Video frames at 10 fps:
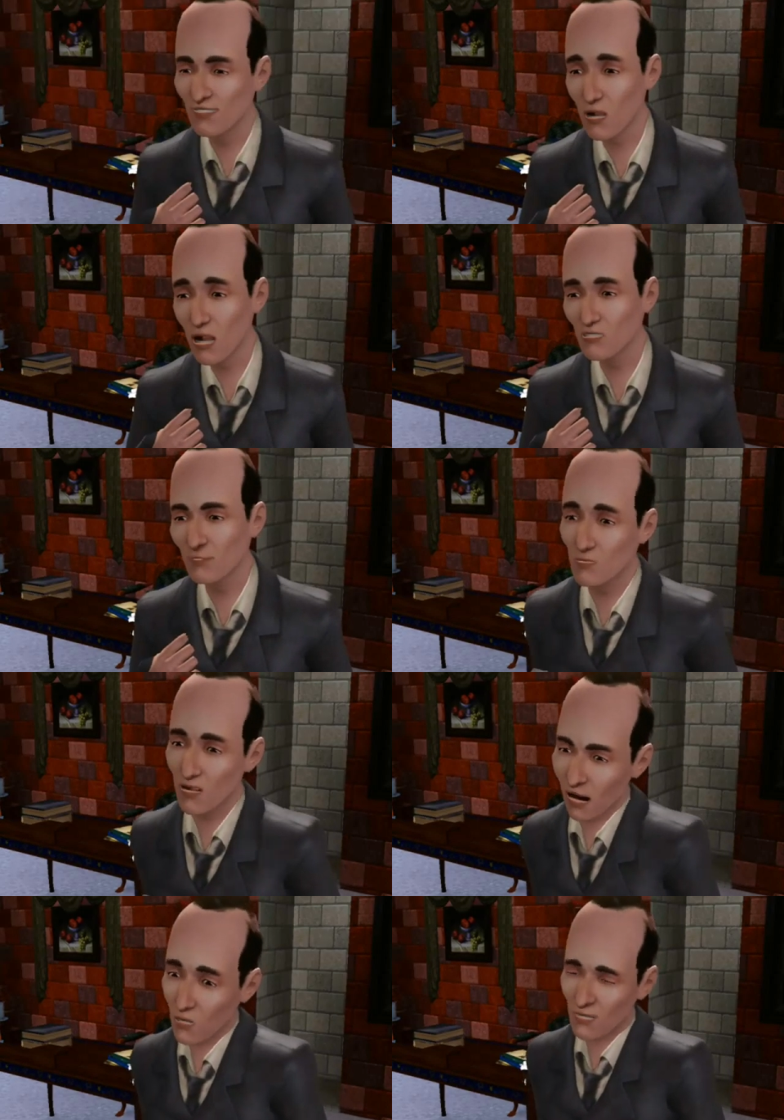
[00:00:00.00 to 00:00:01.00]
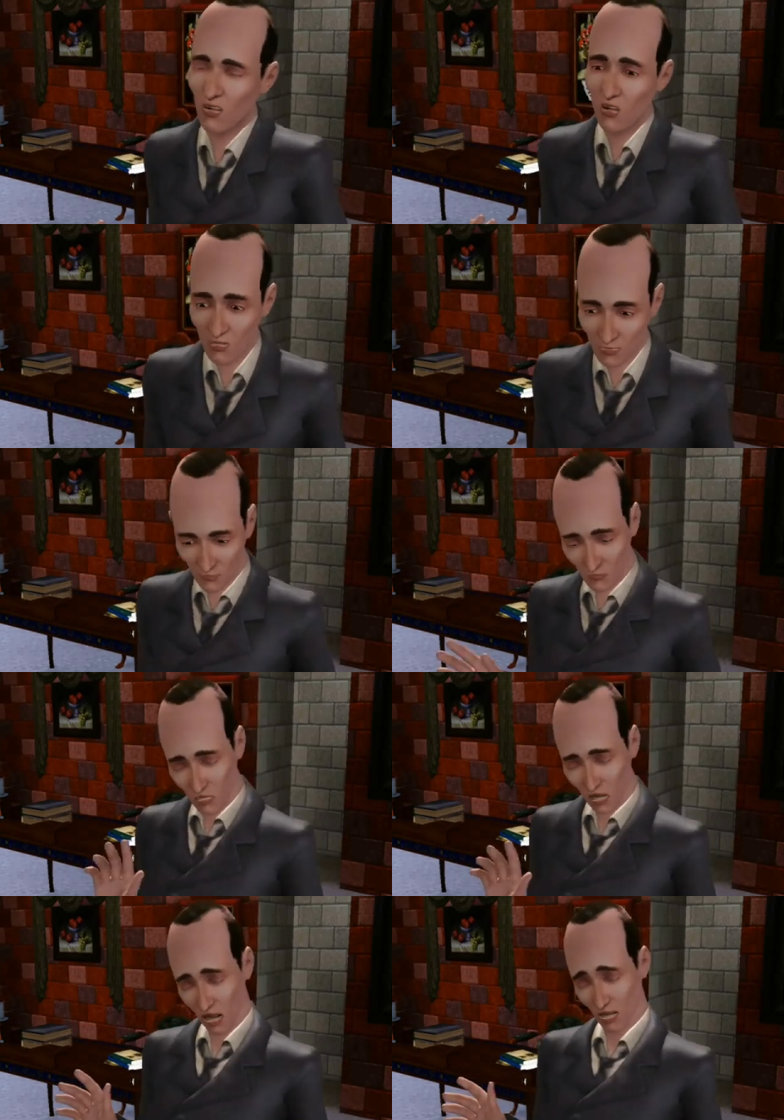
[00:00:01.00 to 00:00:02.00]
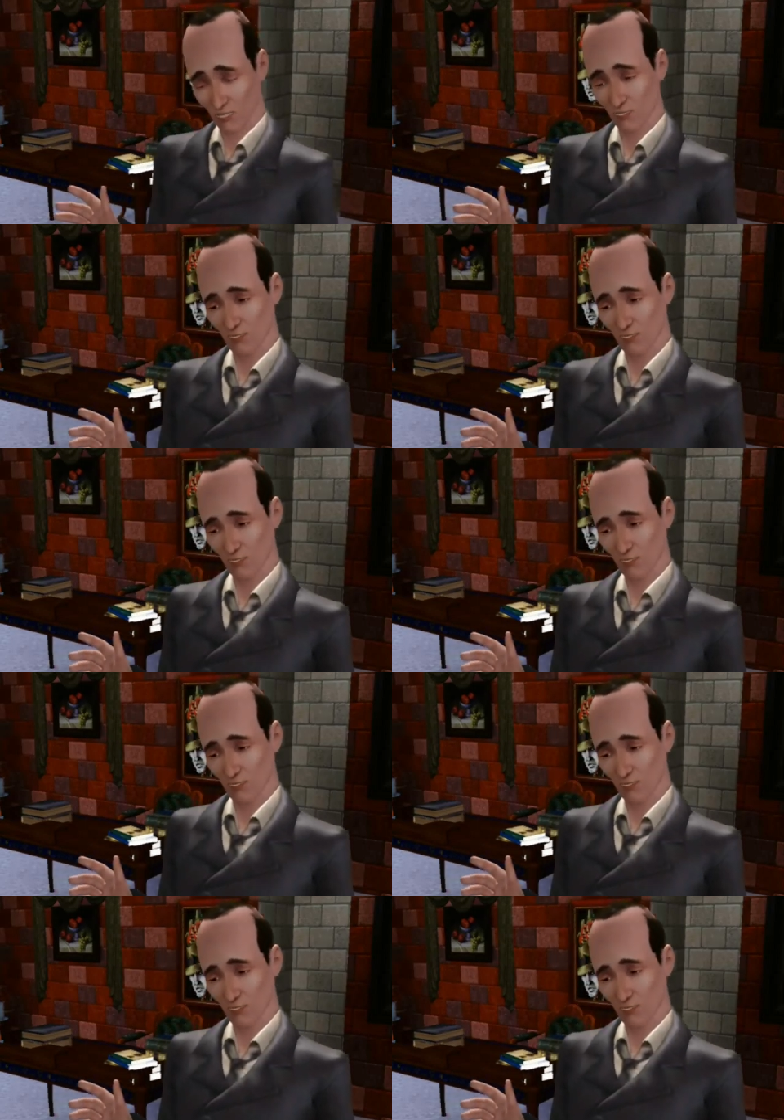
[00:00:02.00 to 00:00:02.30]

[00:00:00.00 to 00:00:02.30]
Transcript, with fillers: Sometimes we forget the most basic